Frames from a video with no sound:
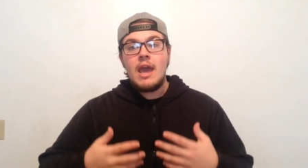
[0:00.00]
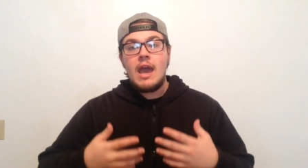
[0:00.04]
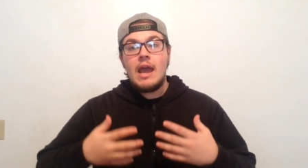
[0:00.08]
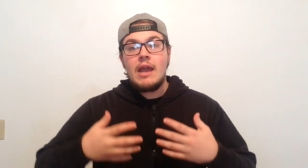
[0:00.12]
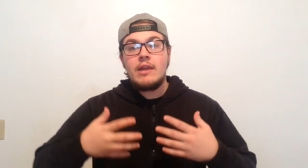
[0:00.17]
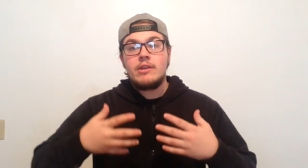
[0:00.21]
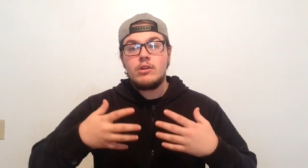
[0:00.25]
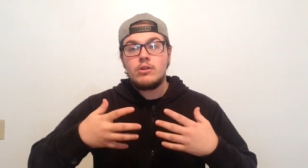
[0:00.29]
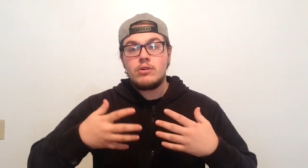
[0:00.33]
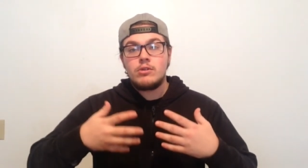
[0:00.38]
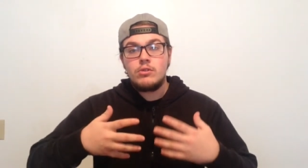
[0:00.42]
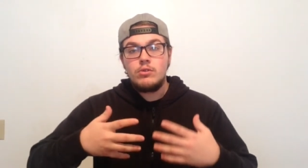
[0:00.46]

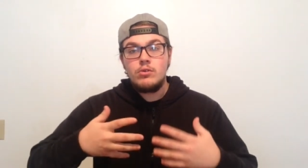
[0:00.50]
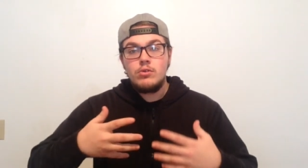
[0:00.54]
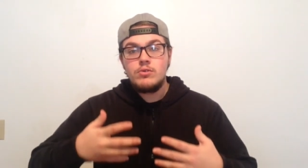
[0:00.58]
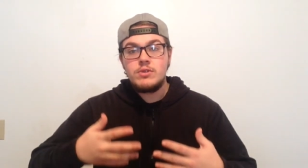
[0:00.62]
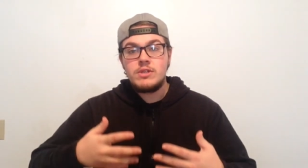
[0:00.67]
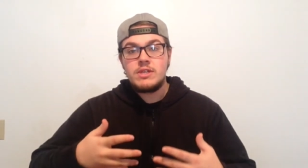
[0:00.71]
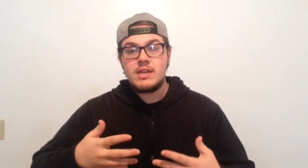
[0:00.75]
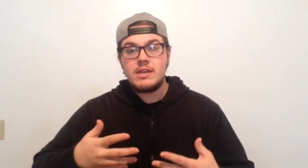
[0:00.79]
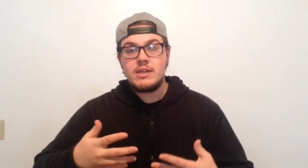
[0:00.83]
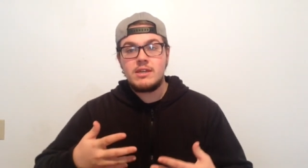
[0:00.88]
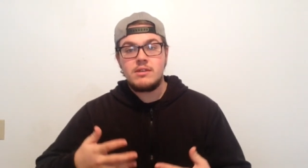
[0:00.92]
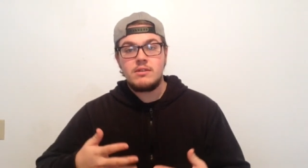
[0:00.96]
and you're
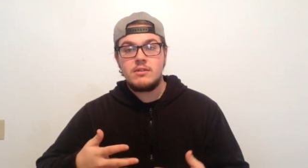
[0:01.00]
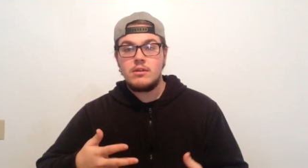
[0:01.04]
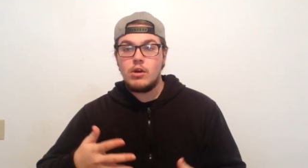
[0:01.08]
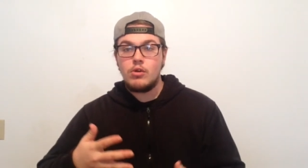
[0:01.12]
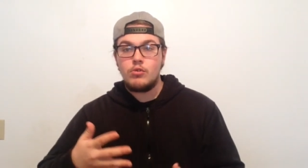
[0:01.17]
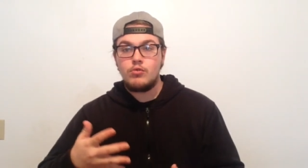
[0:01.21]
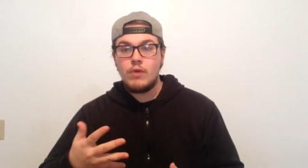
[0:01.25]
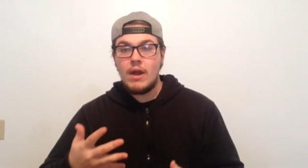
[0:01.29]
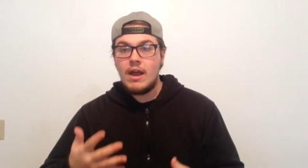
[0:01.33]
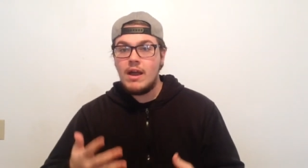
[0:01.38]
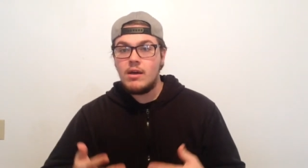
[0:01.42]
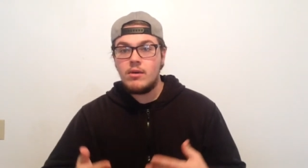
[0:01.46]
losing
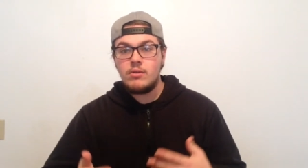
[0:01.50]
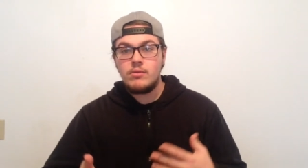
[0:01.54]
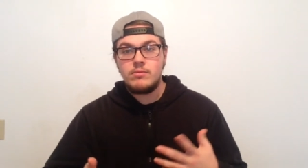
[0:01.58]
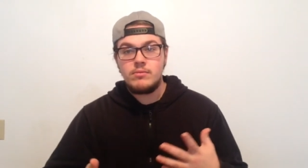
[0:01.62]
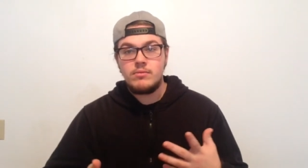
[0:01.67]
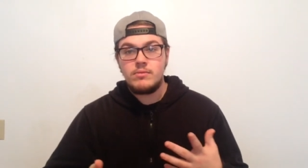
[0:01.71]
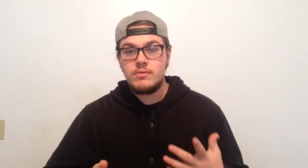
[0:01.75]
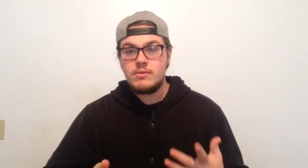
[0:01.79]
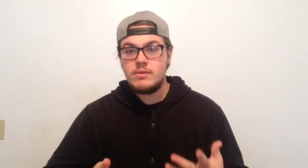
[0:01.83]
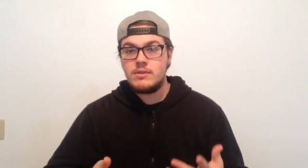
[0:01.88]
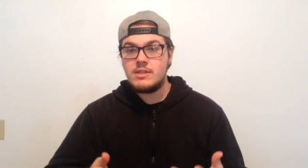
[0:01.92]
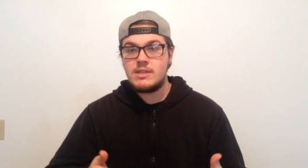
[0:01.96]

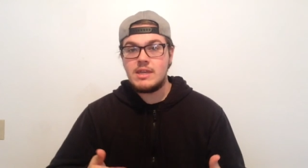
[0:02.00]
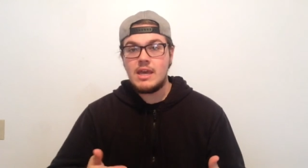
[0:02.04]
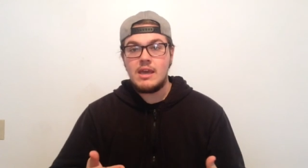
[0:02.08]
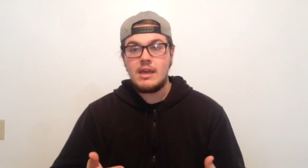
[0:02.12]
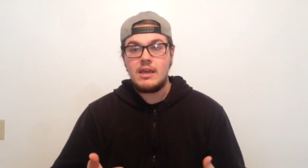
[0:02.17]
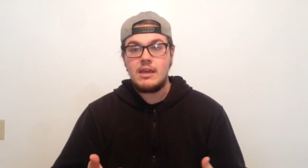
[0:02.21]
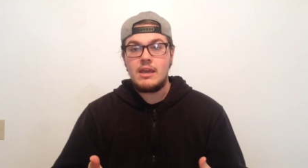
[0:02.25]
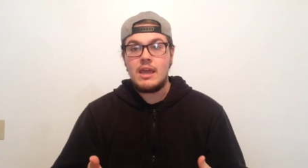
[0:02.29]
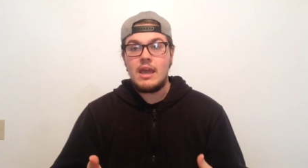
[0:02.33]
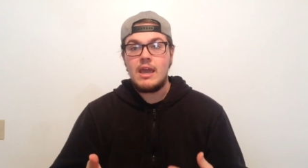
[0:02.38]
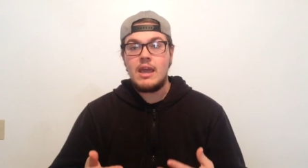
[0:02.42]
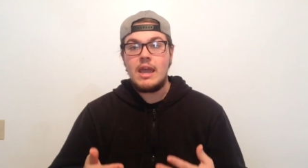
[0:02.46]
around,
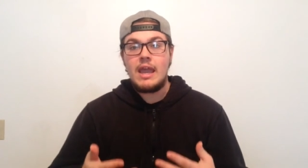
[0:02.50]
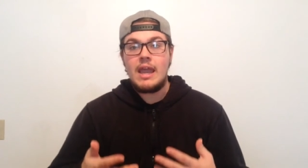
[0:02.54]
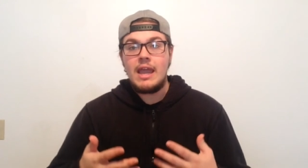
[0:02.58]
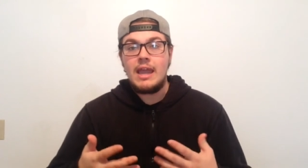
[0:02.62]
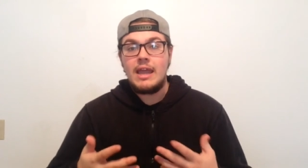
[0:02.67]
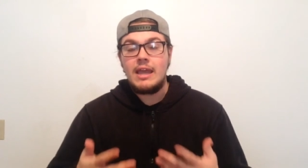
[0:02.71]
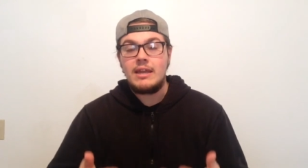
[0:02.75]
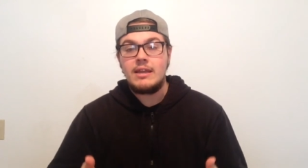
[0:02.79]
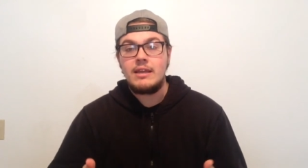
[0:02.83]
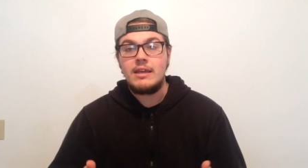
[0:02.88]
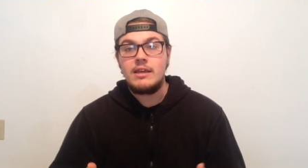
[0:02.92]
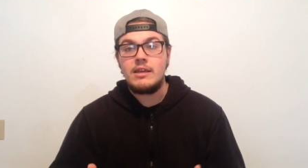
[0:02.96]
say,
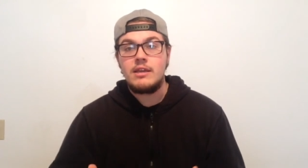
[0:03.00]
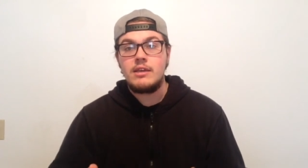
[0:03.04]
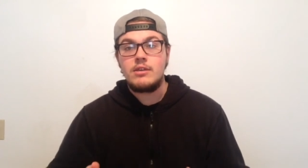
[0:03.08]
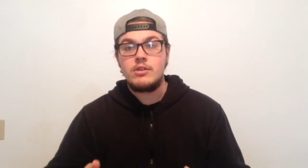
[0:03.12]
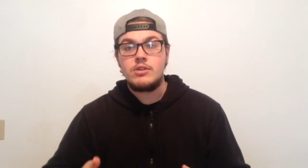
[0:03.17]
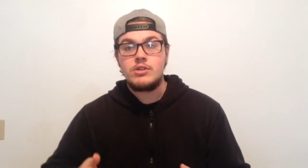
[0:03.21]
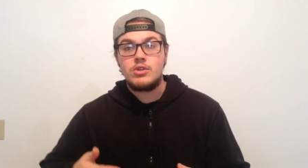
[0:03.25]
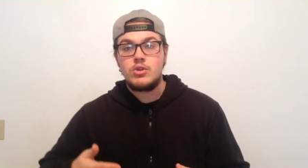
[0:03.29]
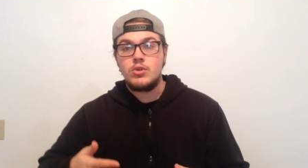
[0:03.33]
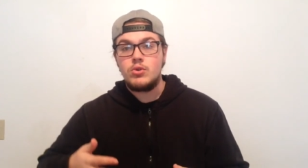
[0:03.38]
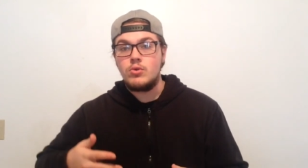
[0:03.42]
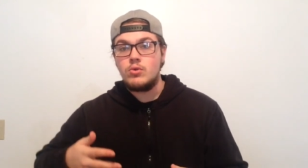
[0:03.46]
80
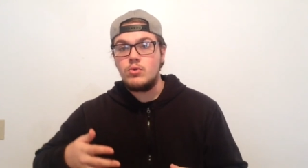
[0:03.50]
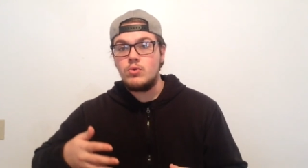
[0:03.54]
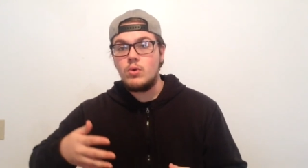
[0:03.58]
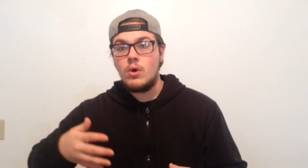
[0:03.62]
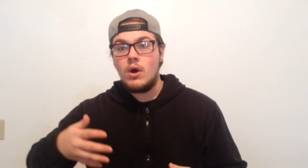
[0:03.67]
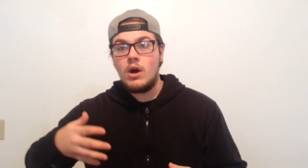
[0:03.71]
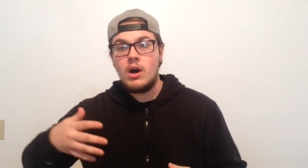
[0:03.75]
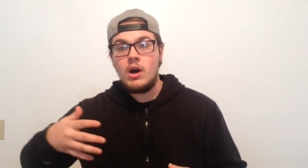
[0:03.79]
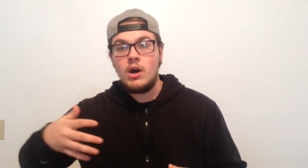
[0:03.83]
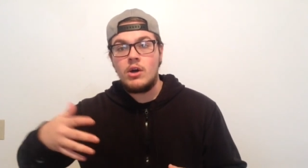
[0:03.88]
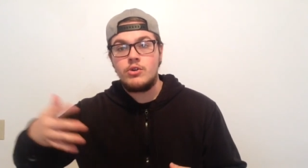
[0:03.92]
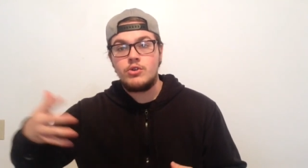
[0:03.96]
to
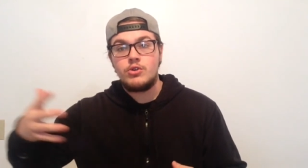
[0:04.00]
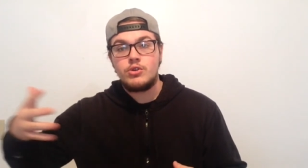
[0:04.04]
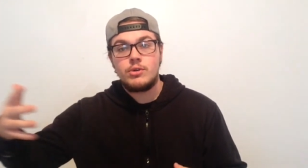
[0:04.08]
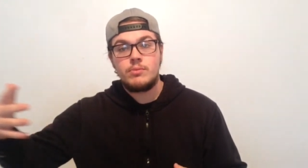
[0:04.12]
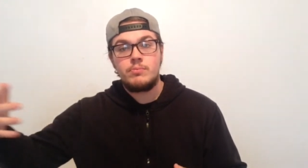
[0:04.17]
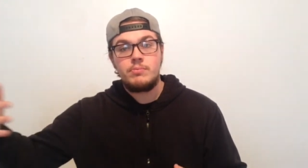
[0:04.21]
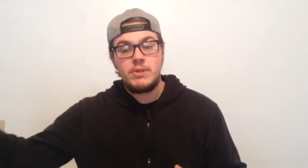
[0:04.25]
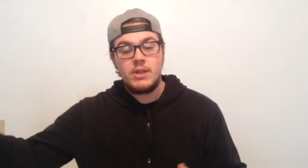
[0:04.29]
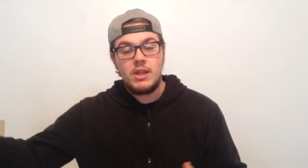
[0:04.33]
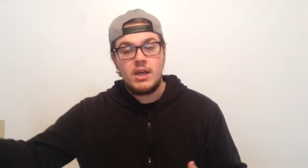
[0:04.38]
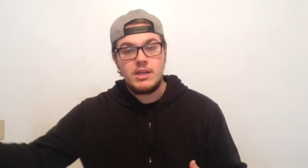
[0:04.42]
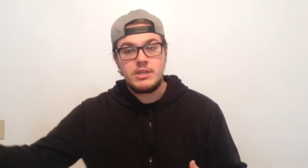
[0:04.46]

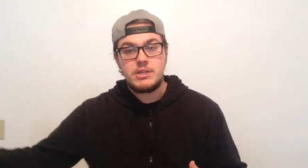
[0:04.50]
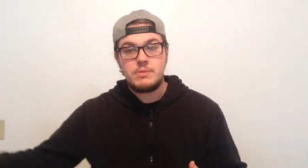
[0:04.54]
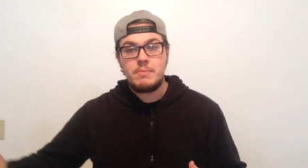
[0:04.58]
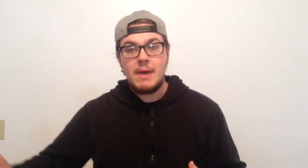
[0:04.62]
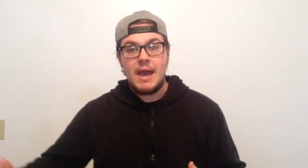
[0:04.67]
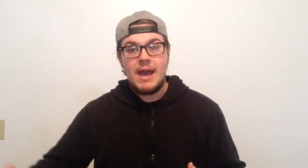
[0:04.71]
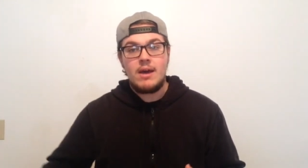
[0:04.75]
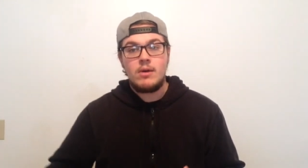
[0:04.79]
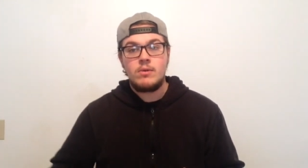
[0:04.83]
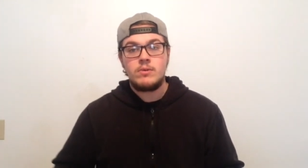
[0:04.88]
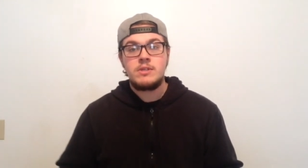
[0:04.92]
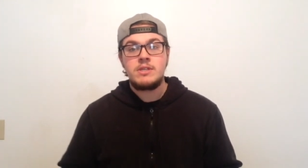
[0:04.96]
100 plus
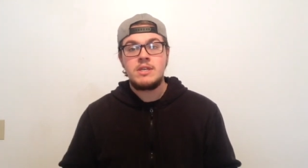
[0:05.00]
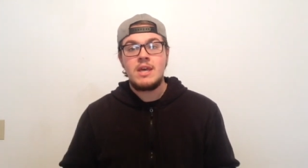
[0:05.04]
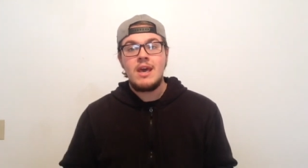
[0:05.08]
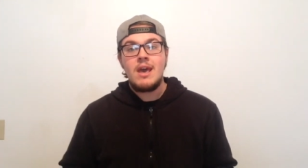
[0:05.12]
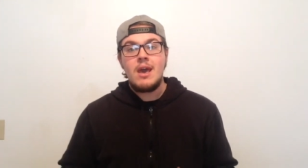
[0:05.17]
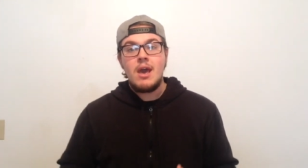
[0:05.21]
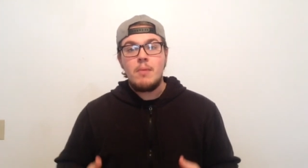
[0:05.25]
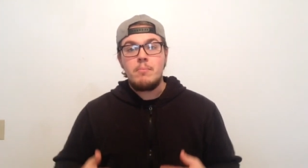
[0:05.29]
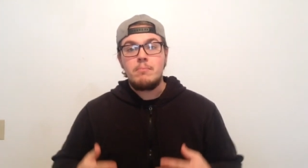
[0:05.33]
pounds,